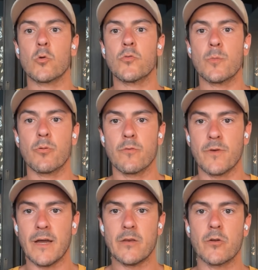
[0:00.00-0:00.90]
with a
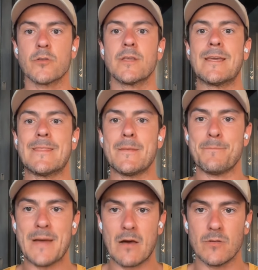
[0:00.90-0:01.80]
provider to get
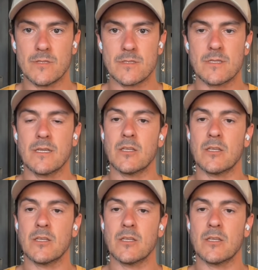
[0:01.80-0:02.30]
them balanced,